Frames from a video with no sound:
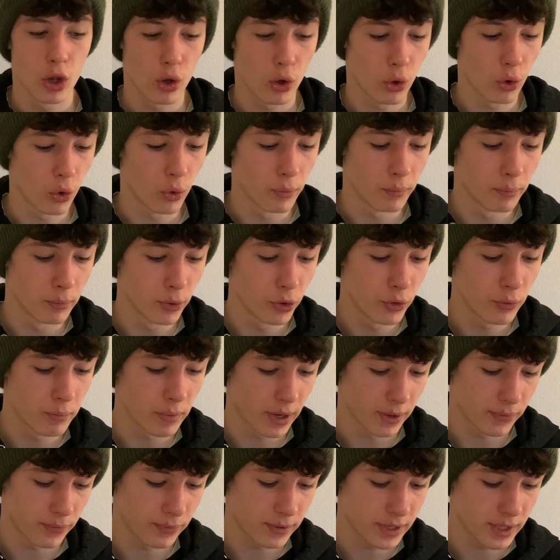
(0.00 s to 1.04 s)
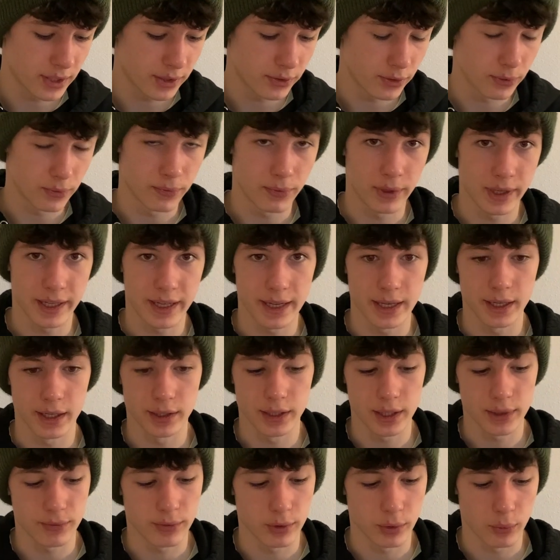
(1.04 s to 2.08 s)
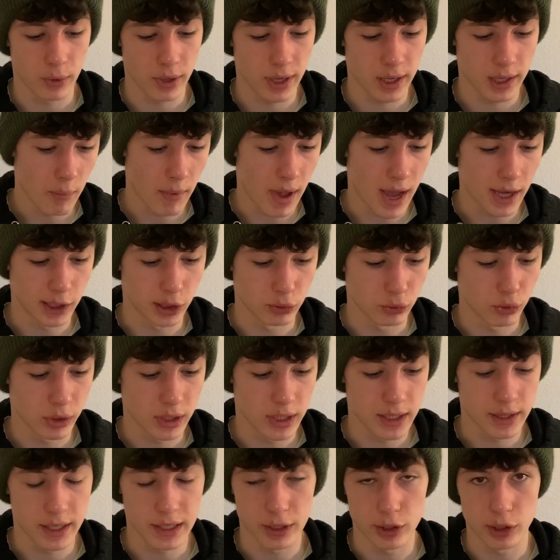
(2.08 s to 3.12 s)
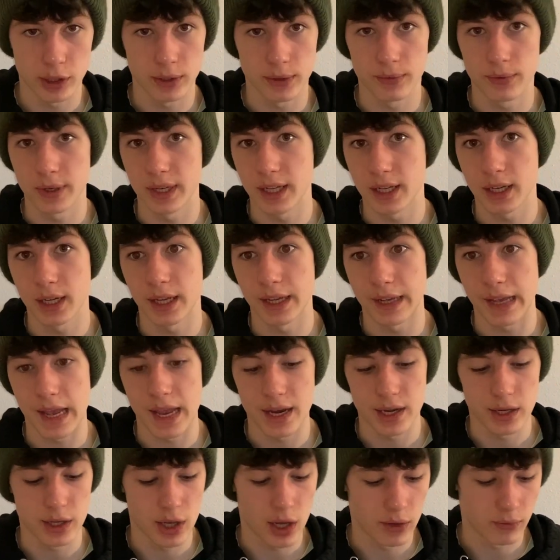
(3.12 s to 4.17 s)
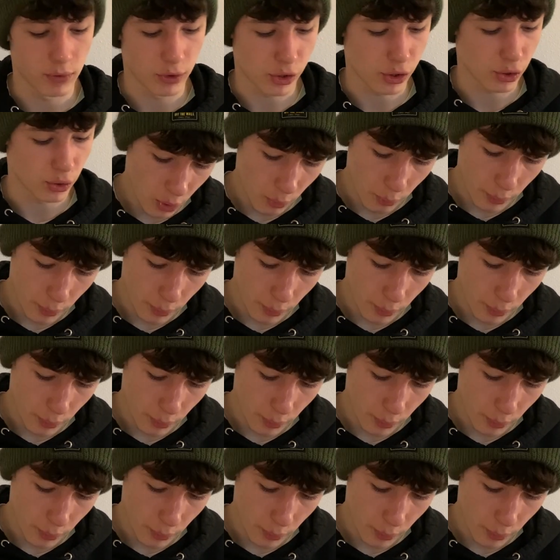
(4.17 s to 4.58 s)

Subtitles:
or move my feet to flick it in a different way, as really they just flick like any other shoe.